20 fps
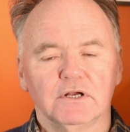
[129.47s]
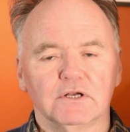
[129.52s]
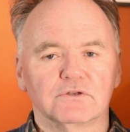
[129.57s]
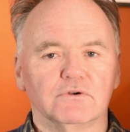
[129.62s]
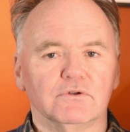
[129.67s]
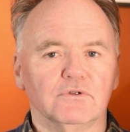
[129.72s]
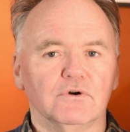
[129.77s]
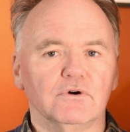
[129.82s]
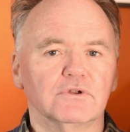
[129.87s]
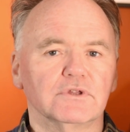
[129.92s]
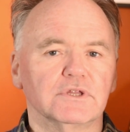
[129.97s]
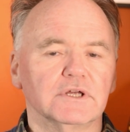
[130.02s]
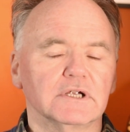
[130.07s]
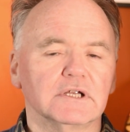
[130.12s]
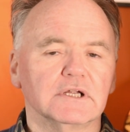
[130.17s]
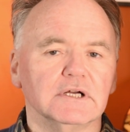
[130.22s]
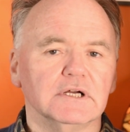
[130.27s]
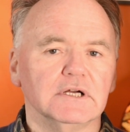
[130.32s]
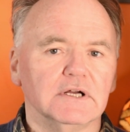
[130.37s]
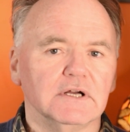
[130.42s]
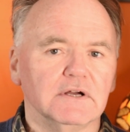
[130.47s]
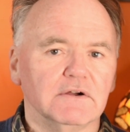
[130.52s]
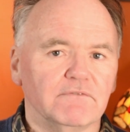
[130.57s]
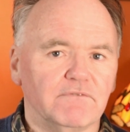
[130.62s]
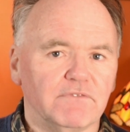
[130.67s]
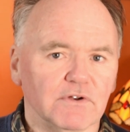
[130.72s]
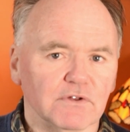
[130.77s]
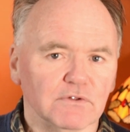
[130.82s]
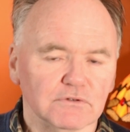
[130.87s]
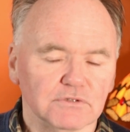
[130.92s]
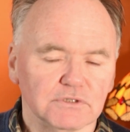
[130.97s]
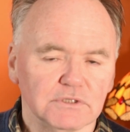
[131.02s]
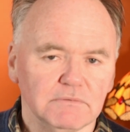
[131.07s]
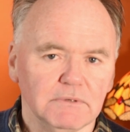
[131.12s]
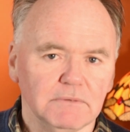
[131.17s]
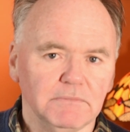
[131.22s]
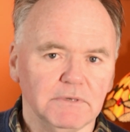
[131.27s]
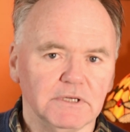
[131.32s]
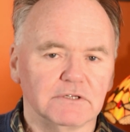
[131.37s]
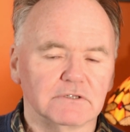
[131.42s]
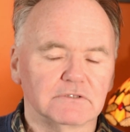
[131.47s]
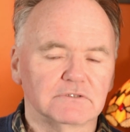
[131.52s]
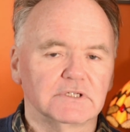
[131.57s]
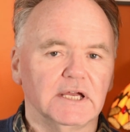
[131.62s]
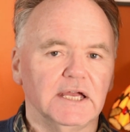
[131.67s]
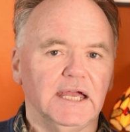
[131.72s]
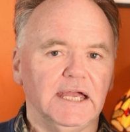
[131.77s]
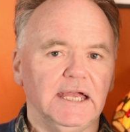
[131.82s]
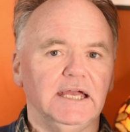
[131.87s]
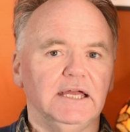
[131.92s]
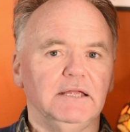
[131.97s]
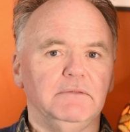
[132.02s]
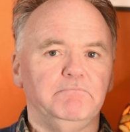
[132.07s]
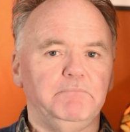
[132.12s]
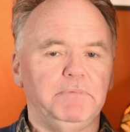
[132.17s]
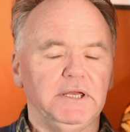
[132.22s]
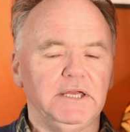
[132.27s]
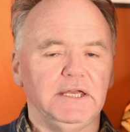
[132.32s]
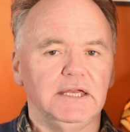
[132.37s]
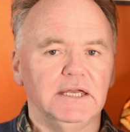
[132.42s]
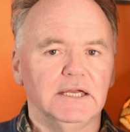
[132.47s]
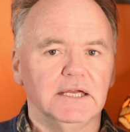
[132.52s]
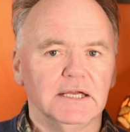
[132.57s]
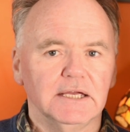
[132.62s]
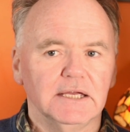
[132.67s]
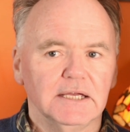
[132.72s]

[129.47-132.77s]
So in order for those to be meters, a and b